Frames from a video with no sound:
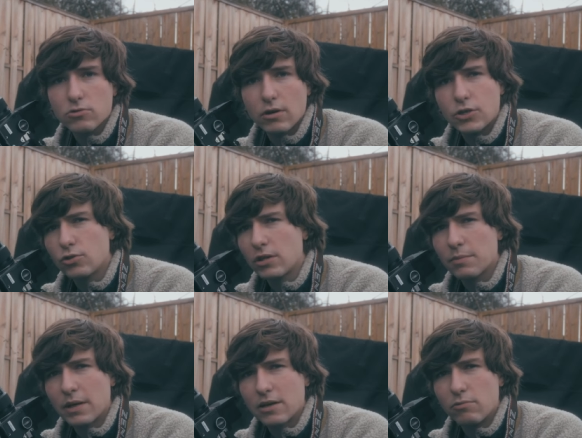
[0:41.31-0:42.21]
try shooting
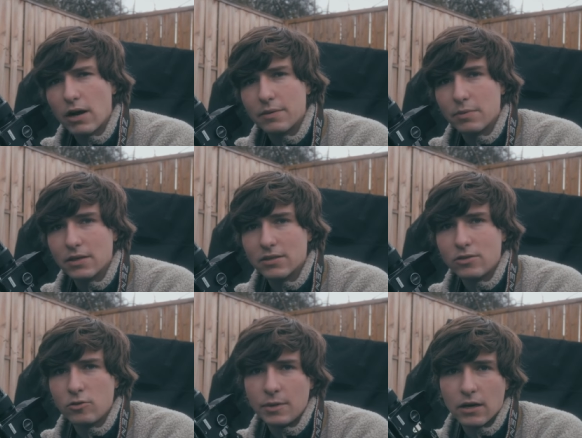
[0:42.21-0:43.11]
black and white, but
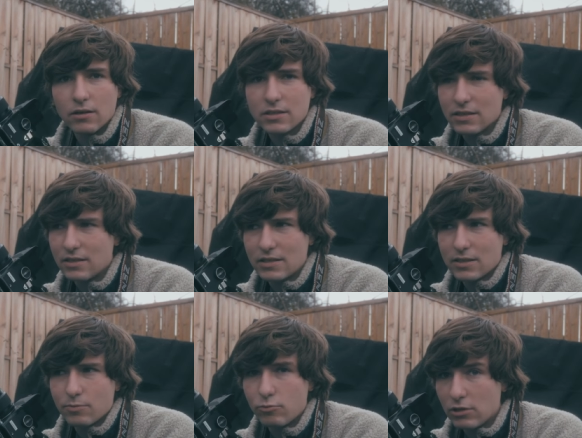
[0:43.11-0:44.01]
to be honest,
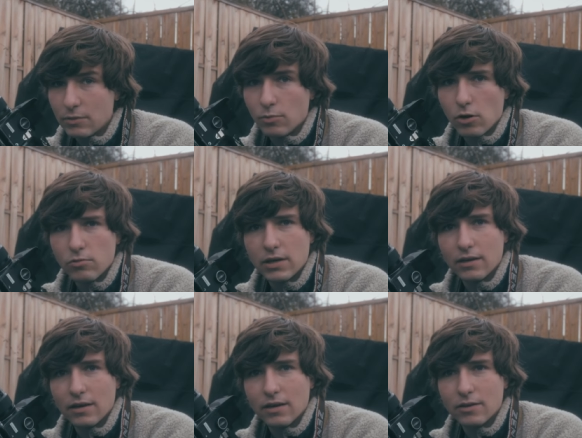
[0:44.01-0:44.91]
it's pretty
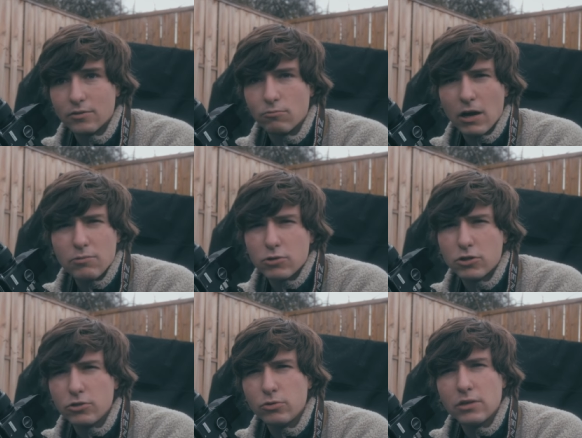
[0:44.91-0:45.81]
boring and why would
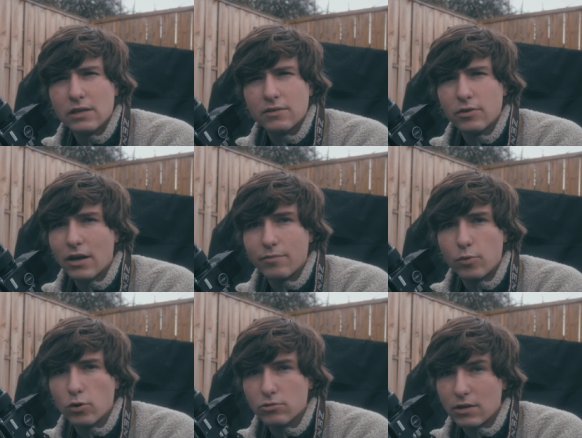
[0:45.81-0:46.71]
you do that if you have
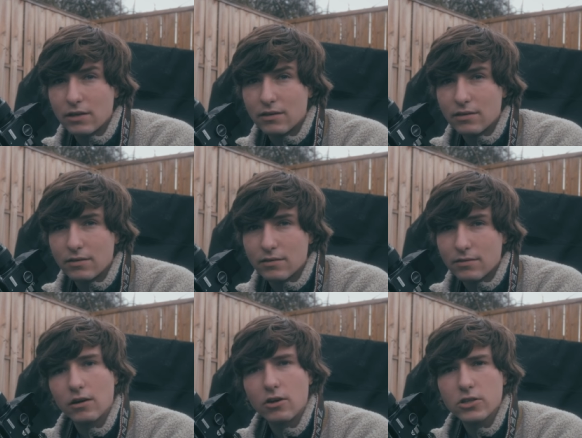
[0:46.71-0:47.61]
Portra?
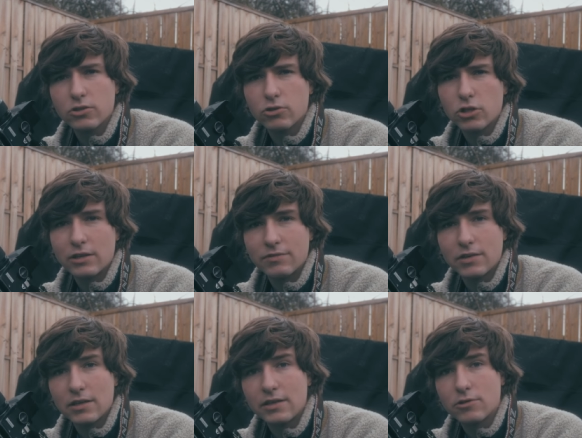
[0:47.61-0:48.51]
Also, you should
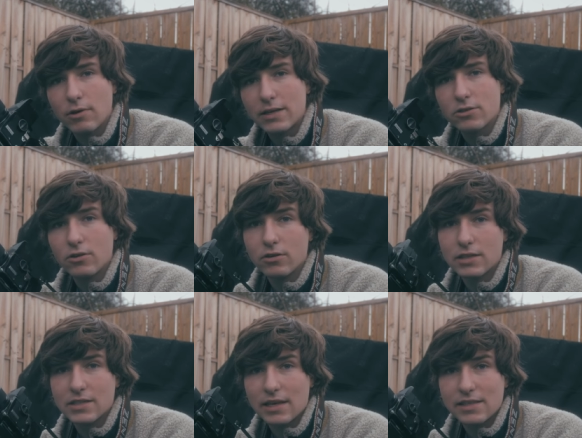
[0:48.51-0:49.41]
definitely try to learn the
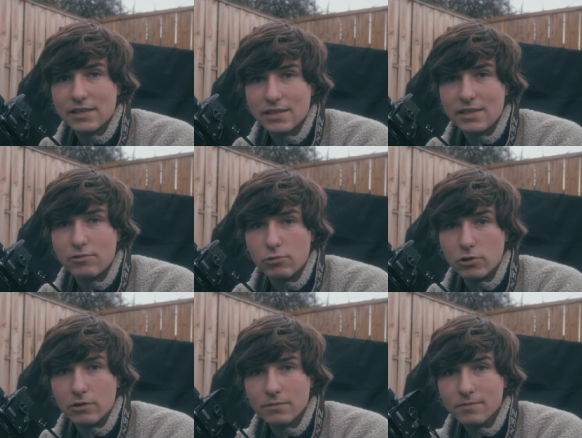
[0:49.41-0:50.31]
Sunny 16 rule.